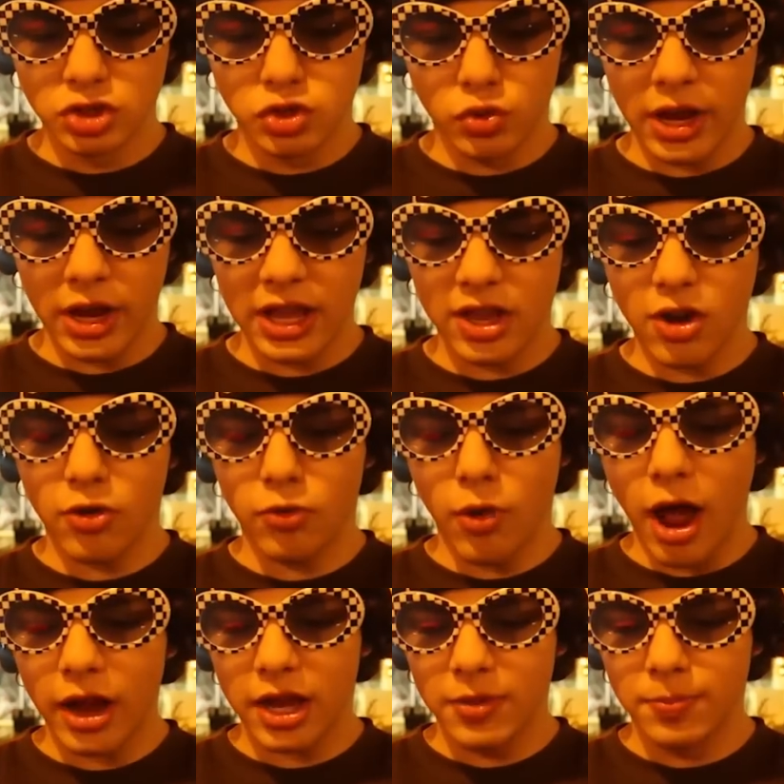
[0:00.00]
Drink
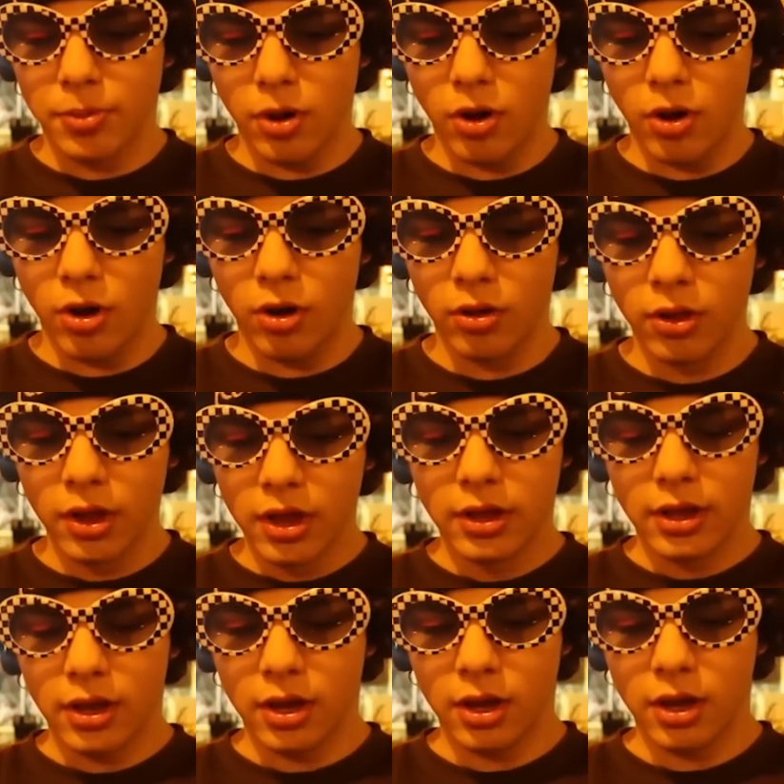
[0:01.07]
Rock and Bowl.
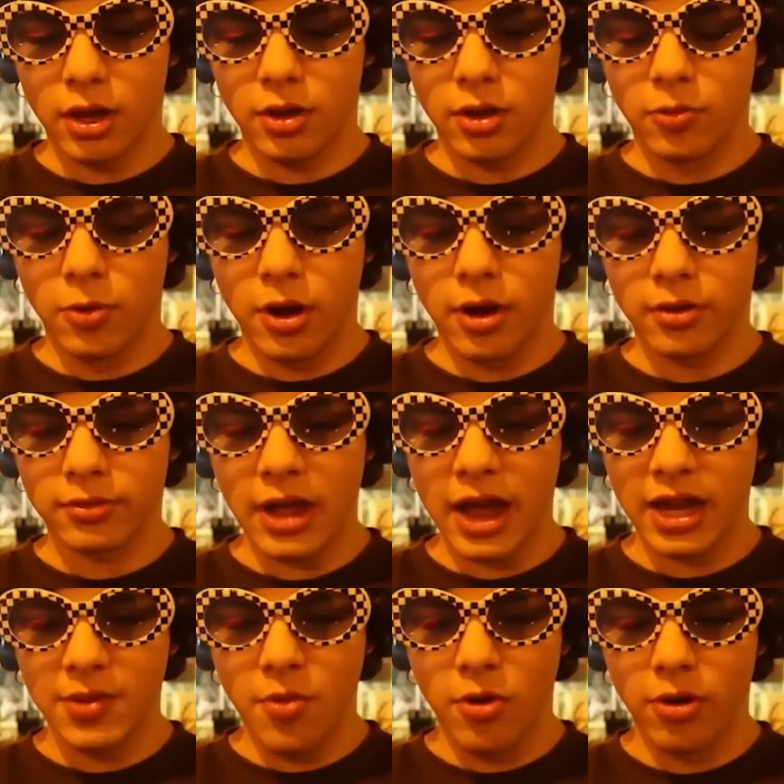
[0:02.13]
Well, not
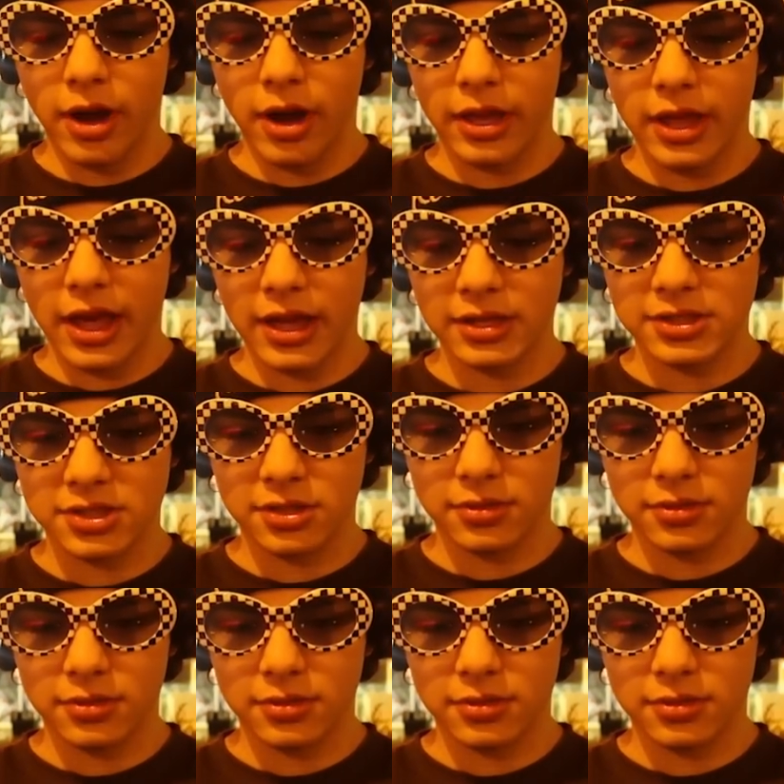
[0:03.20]
anymore, I guess,